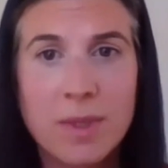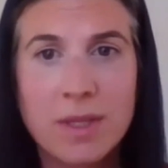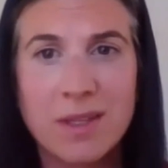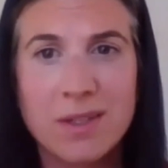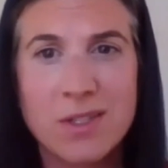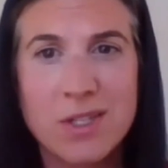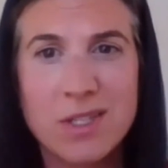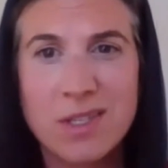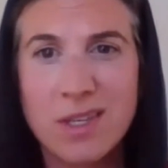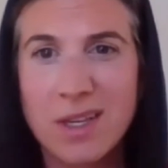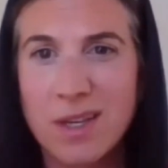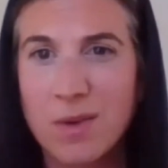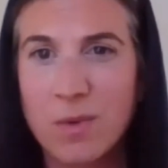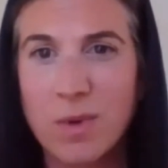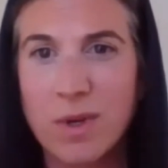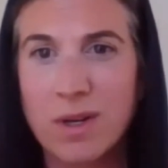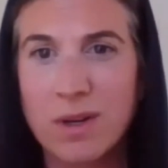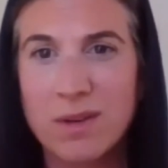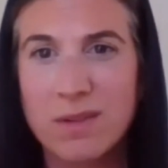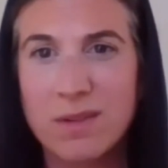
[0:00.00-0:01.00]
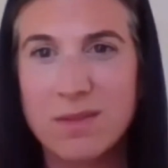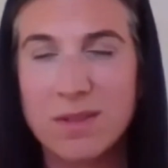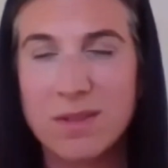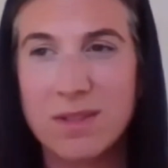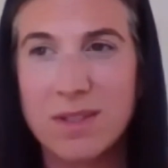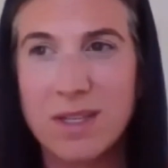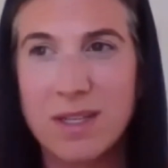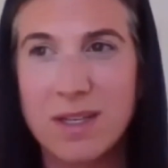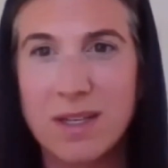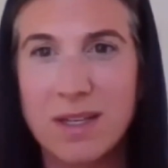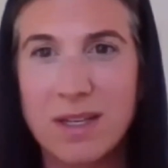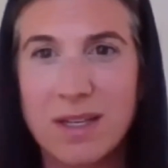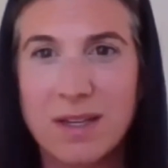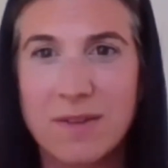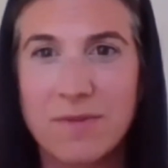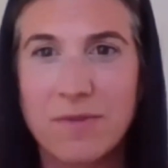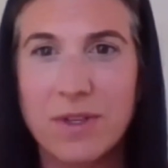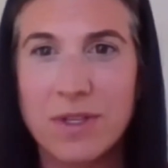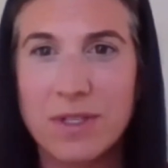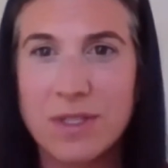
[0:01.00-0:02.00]
And just like what
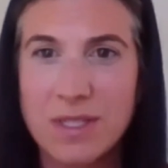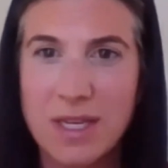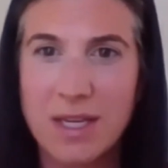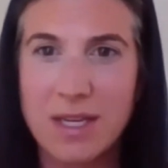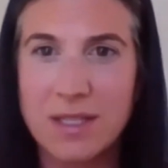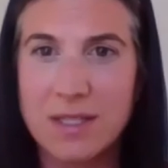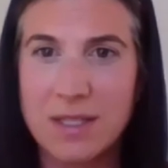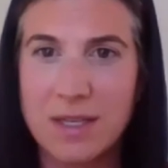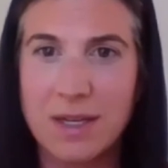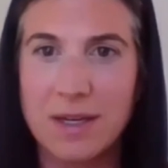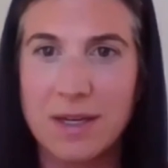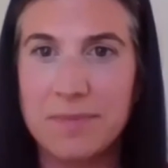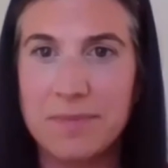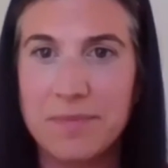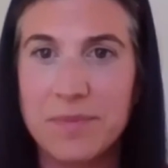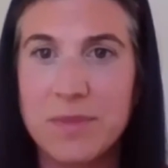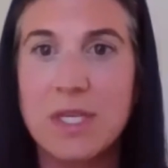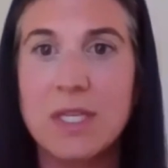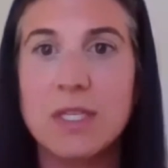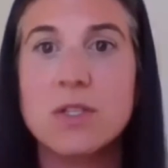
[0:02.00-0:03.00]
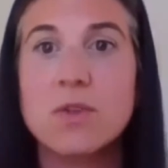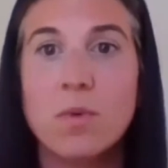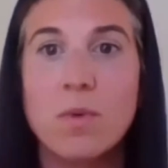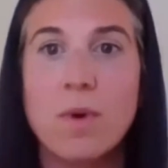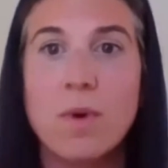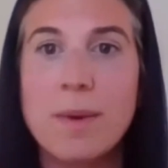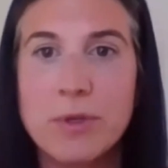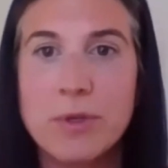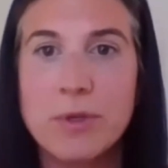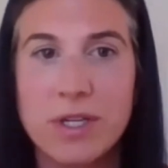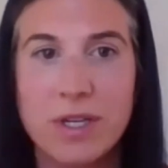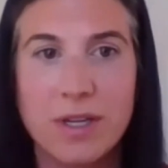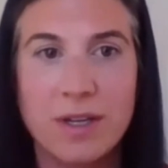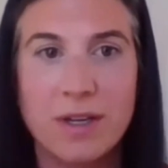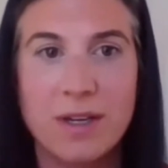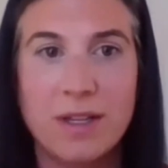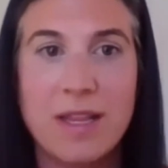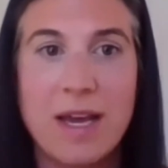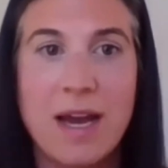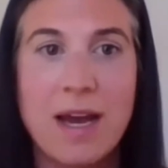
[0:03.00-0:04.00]
it feels like it's a
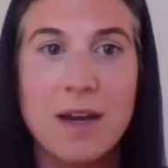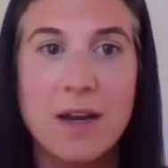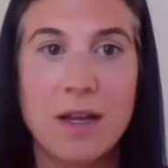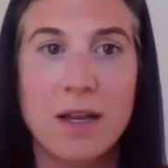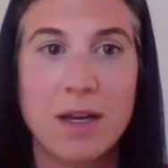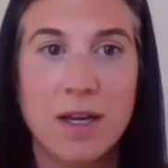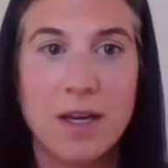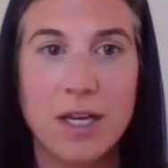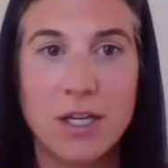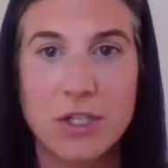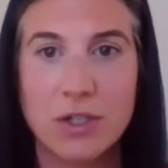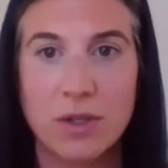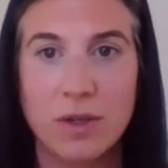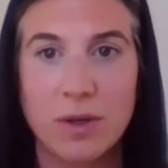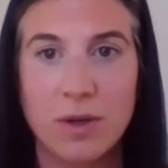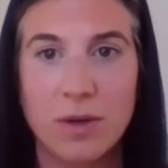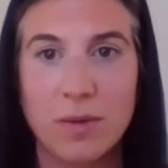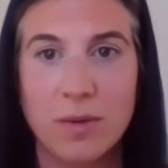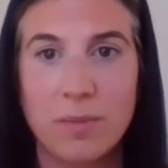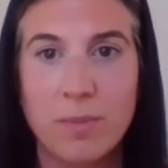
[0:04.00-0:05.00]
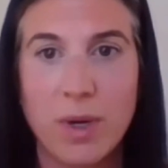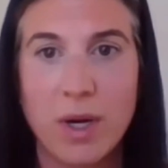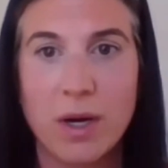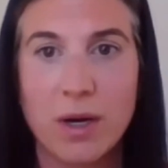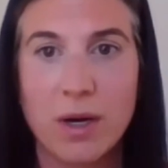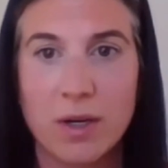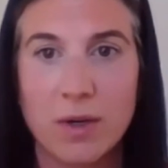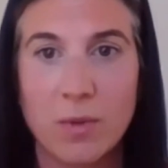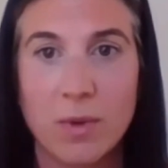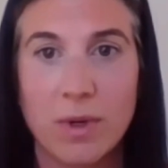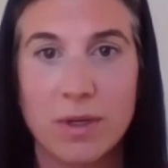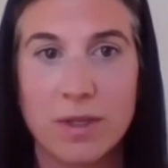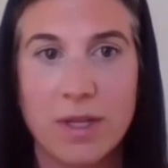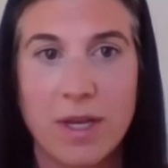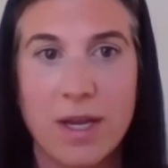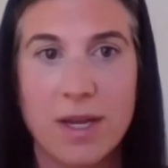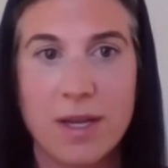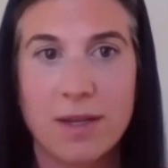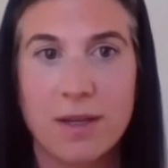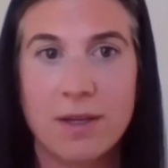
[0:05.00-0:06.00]
disruption in that initial part where
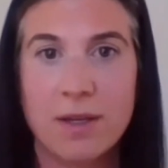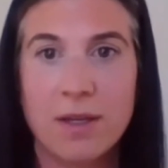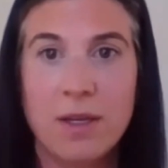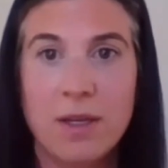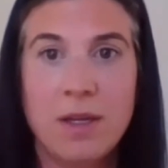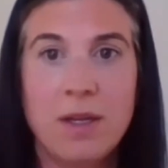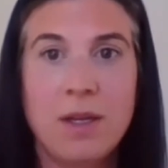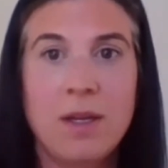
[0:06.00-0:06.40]
like,